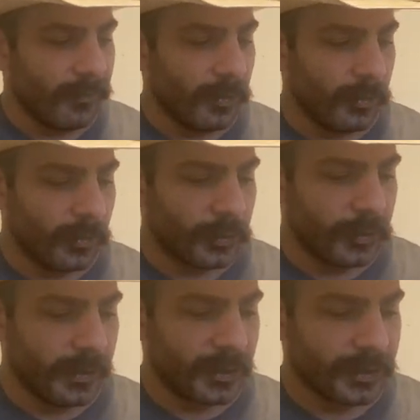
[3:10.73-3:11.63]
your
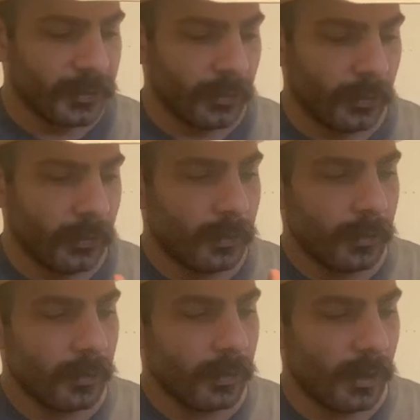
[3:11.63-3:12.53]
traditional
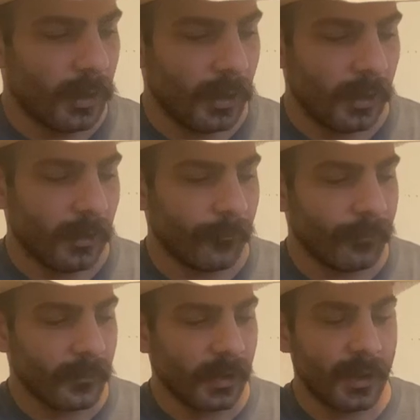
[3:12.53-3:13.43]

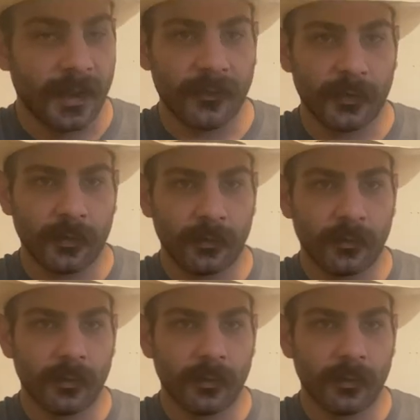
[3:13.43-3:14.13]
leather